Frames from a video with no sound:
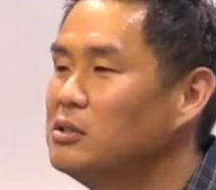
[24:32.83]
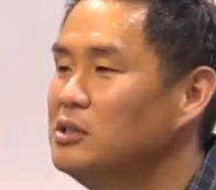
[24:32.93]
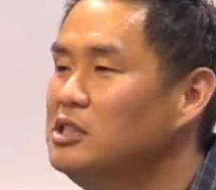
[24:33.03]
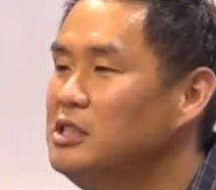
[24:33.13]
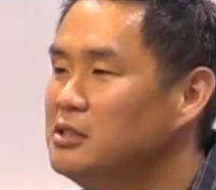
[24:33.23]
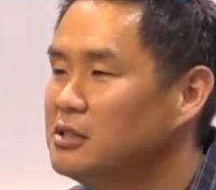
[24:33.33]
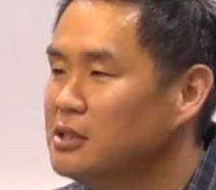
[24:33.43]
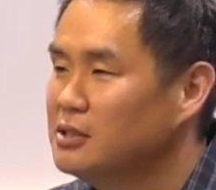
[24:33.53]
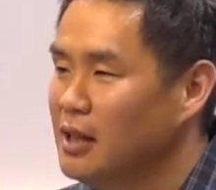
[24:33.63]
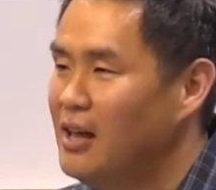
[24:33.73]
to
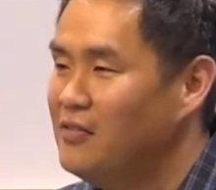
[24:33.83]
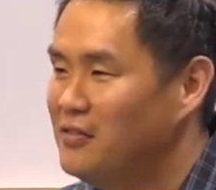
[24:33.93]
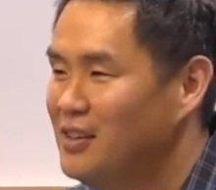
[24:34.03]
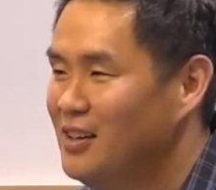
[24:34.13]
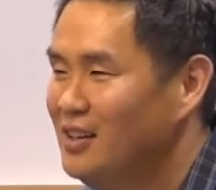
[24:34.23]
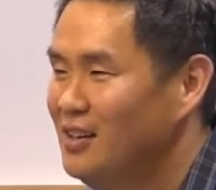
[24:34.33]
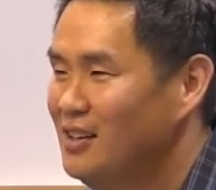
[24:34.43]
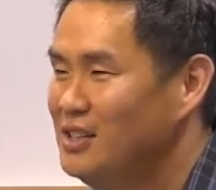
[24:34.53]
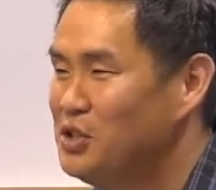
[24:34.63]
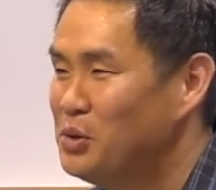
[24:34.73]
Jesus' life
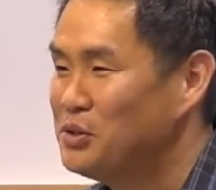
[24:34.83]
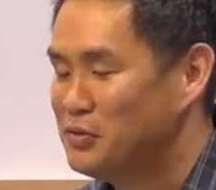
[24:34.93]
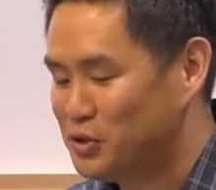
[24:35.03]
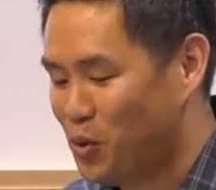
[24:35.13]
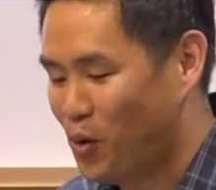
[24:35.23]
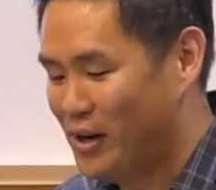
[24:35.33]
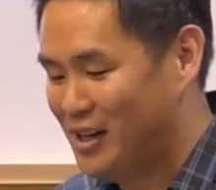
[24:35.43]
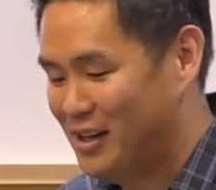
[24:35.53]
in Joseph's story.